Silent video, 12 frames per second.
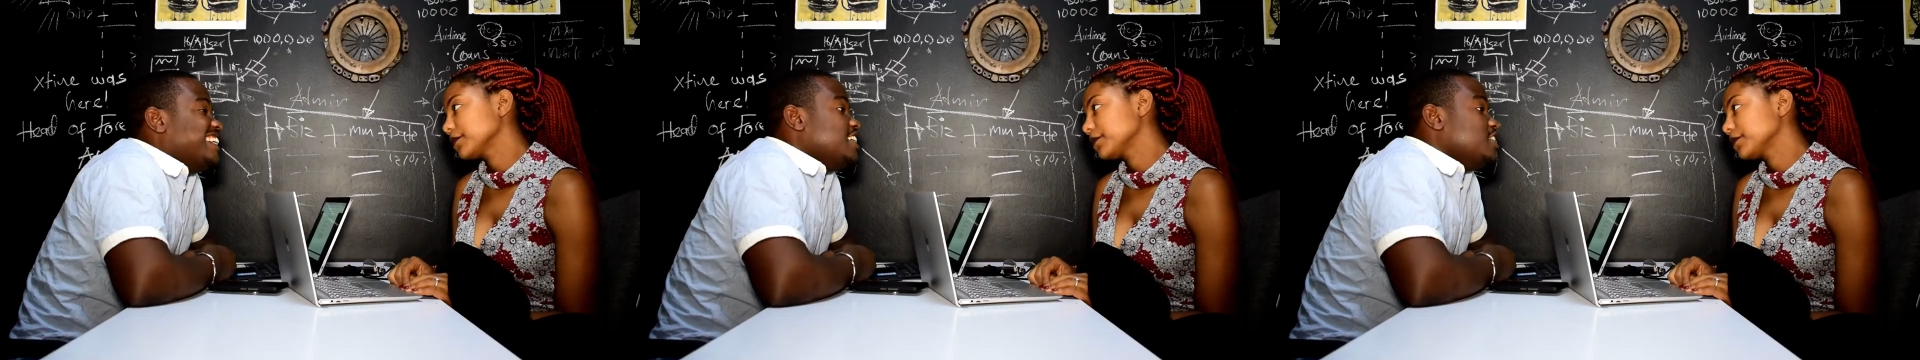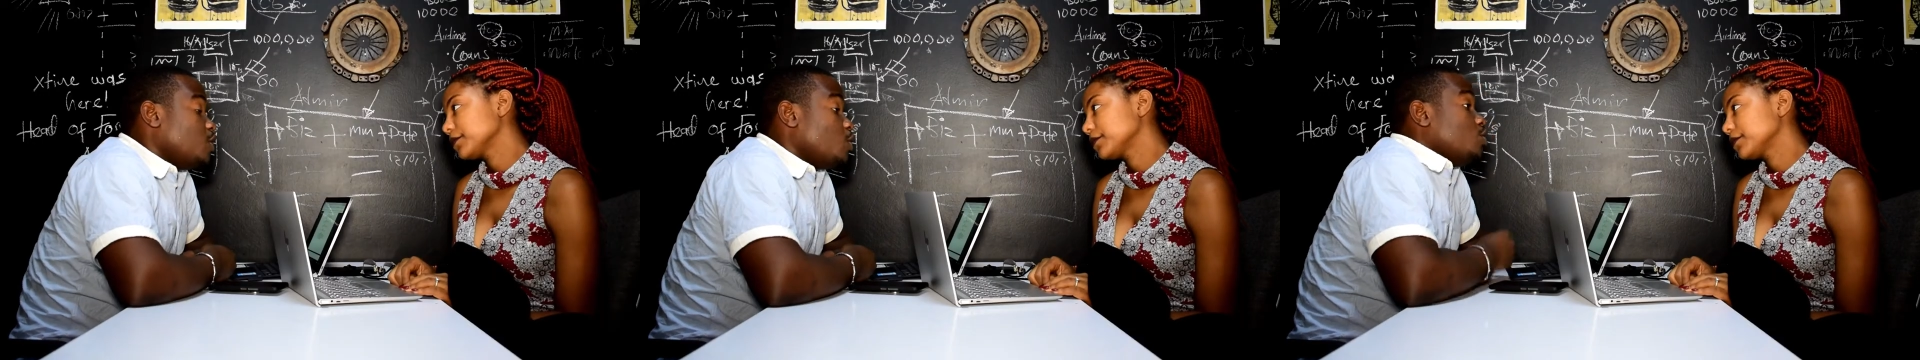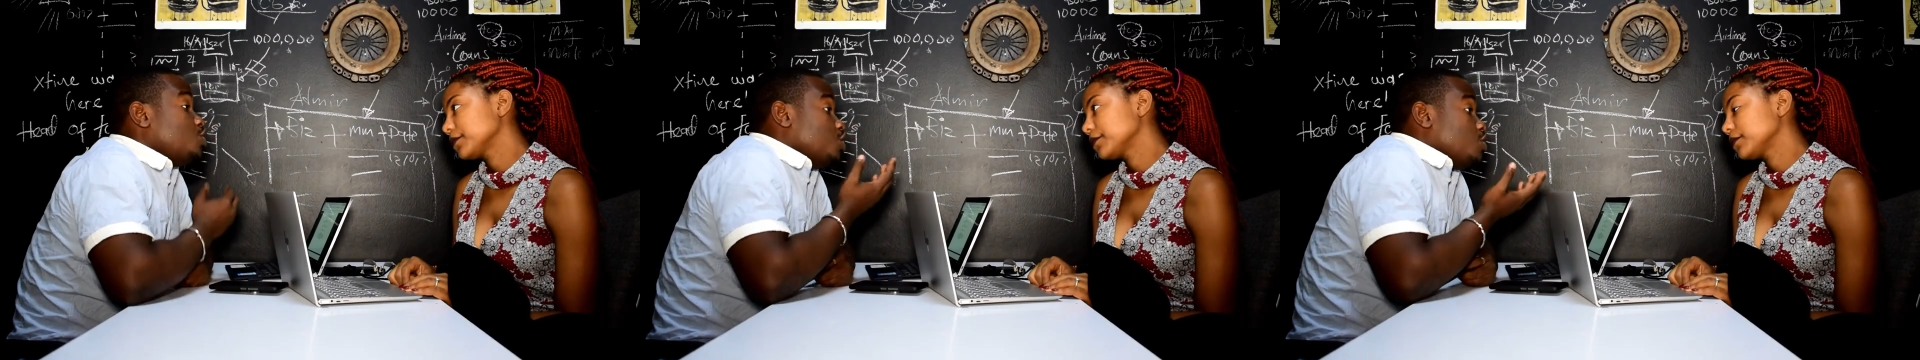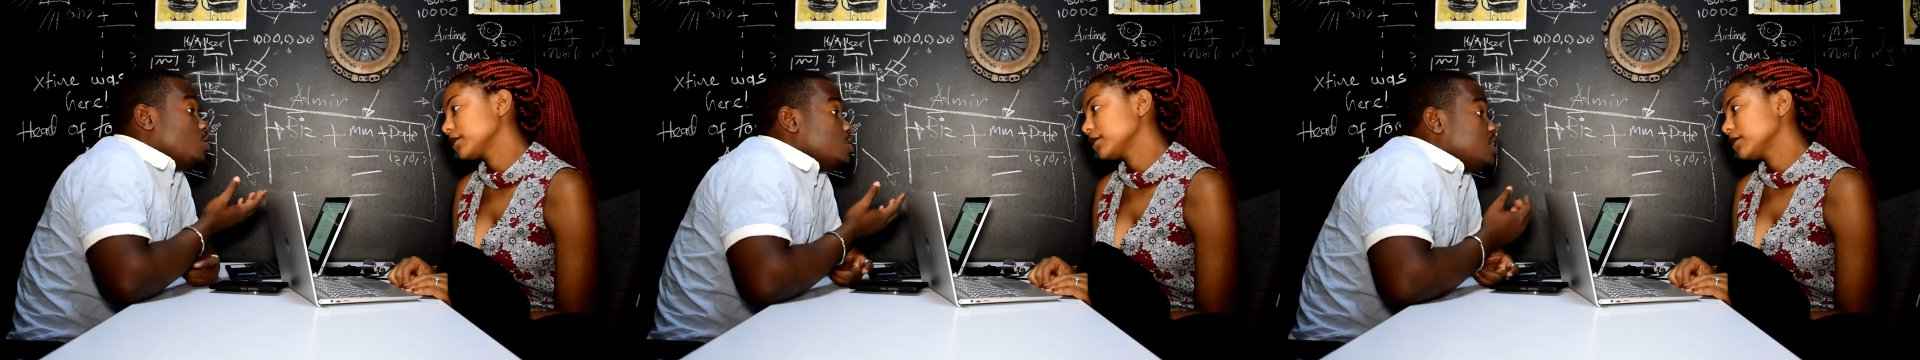Speaker 1: So she
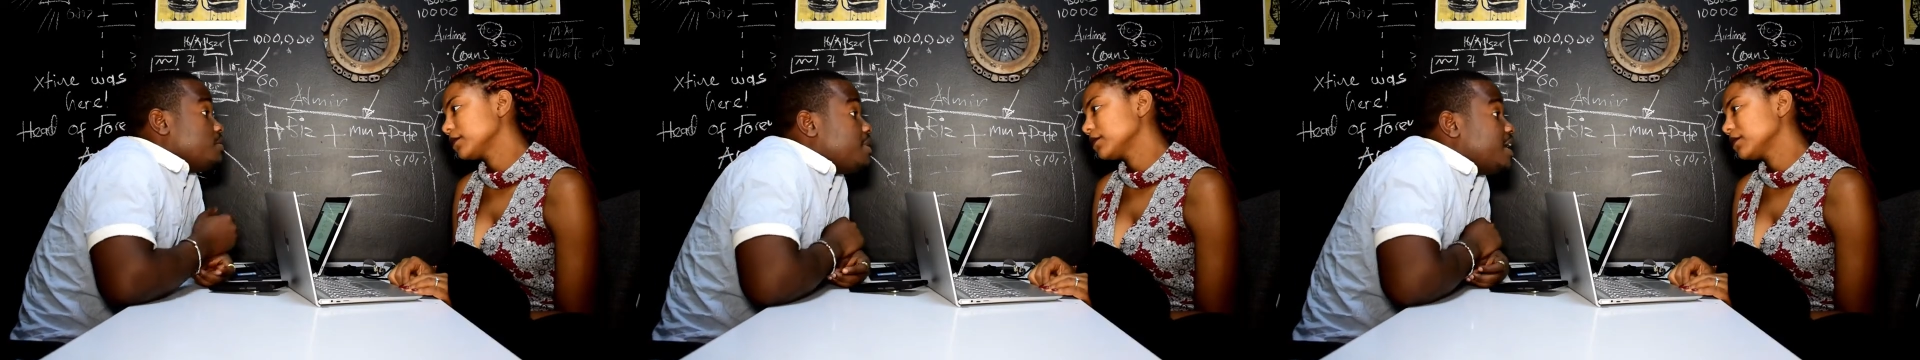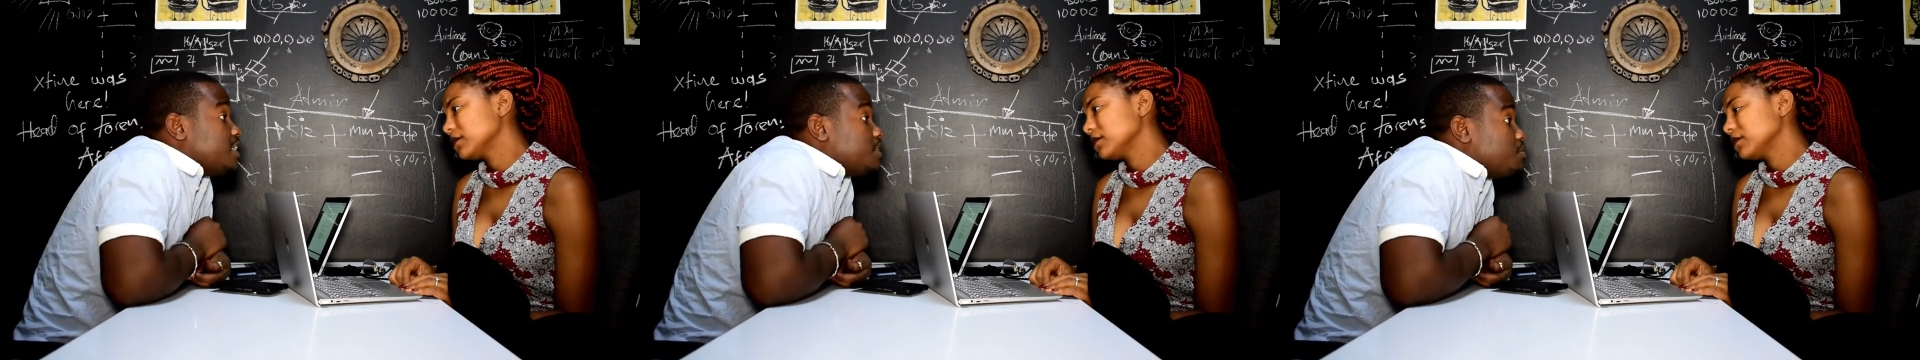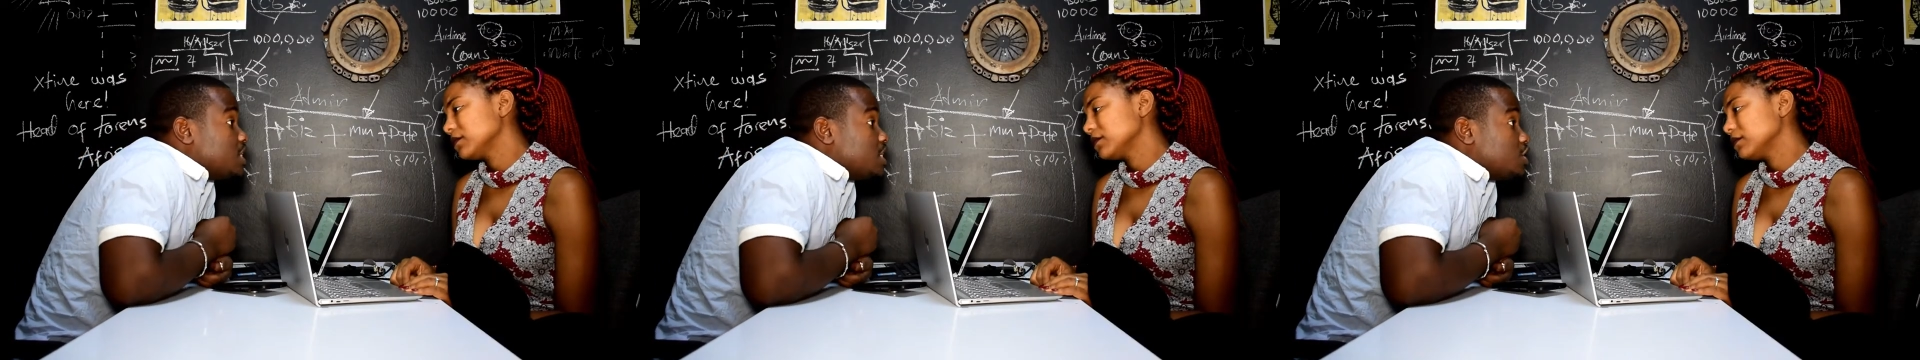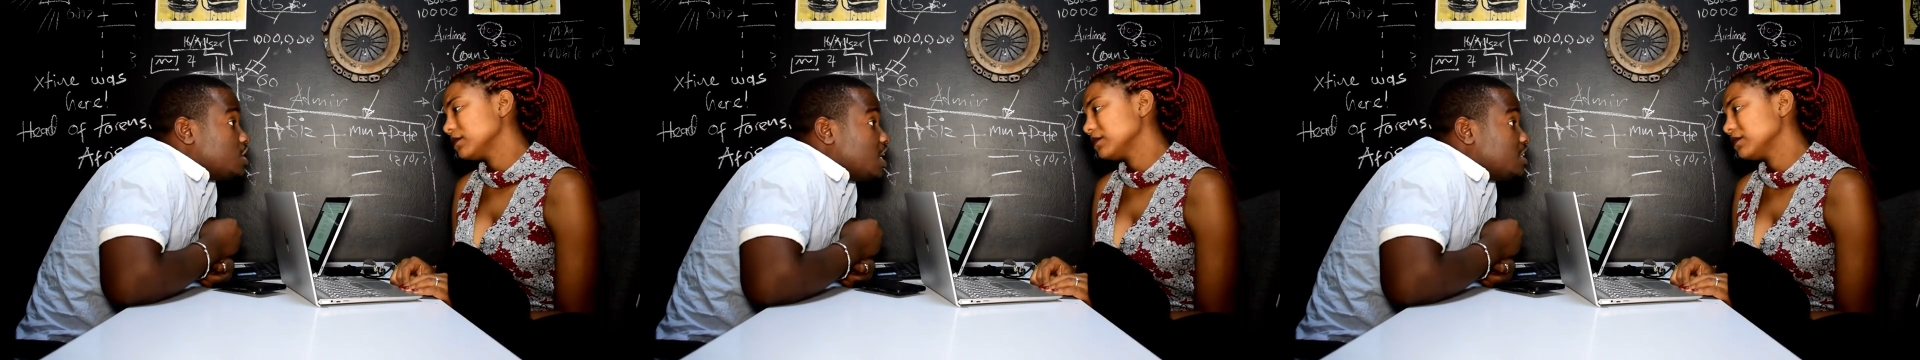goes and buys me the
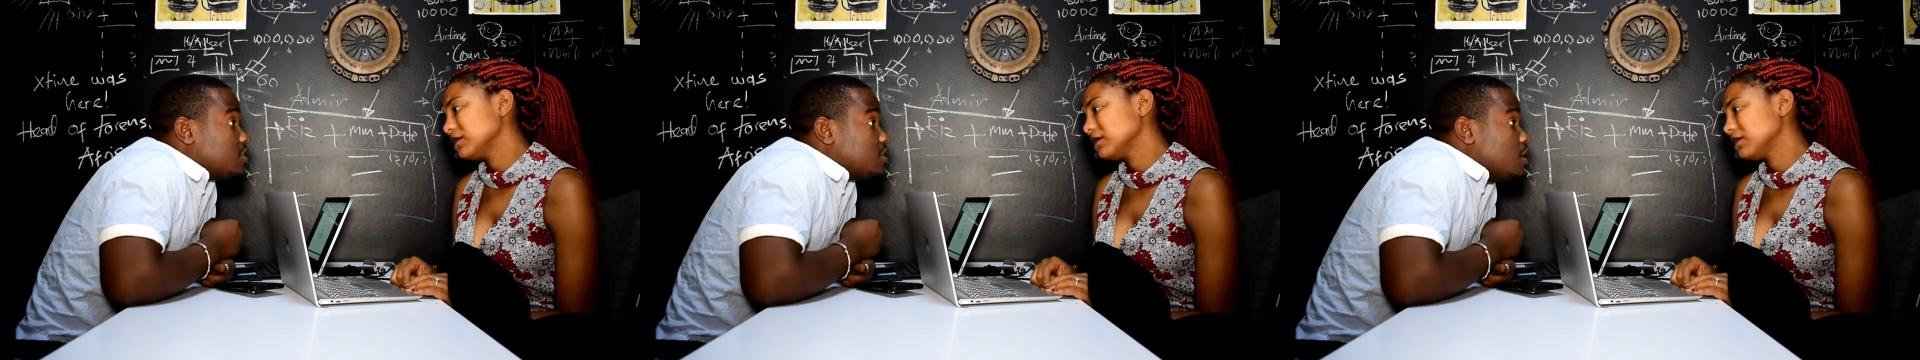shirt.